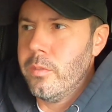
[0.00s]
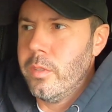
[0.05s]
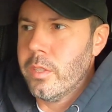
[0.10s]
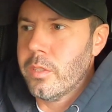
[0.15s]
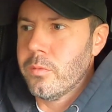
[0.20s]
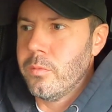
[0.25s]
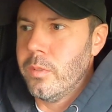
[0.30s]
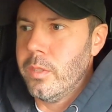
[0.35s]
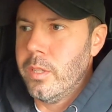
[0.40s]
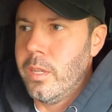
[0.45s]

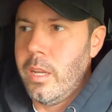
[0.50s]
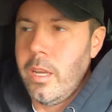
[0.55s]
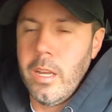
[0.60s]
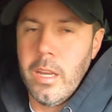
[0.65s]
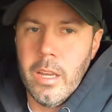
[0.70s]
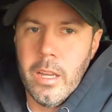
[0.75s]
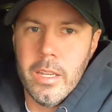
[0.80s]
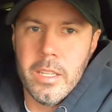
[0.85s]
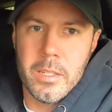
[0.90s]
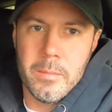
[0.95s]
This one
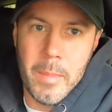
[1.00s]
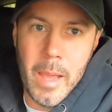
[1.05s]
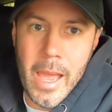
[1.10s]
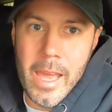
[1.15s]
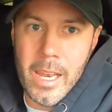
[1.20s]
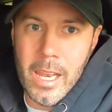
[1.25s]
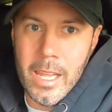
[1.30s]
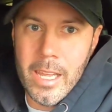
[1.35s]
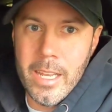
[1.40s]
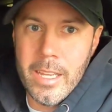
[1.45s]
is a
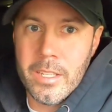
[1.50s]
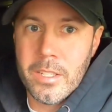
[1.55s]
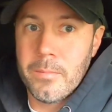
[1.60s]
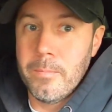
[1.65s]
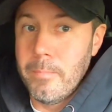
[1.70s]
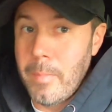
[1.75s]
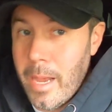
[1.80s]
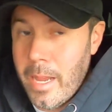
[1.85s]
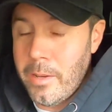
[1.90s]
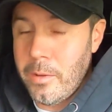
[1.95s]
Badlands
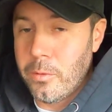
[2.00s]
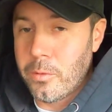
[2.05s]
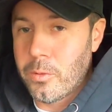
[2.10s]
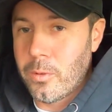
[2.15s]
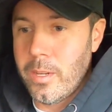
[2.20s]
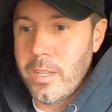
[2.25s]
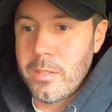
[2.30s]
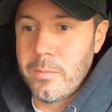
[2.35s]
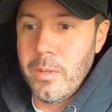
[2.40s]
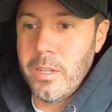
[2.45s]
manual
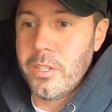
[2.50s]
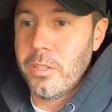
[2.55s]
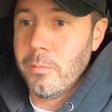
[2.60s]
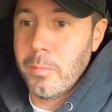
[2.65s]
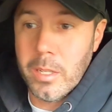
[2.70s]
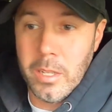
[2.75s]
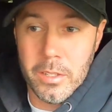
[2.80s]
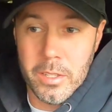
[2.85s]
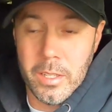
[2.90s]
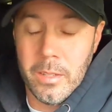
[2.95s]
transmission,
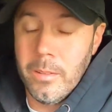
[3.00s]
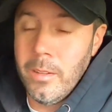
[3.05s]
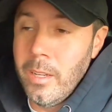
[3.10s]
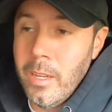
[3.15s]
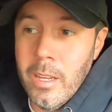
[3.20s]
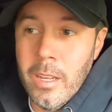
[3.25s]
because I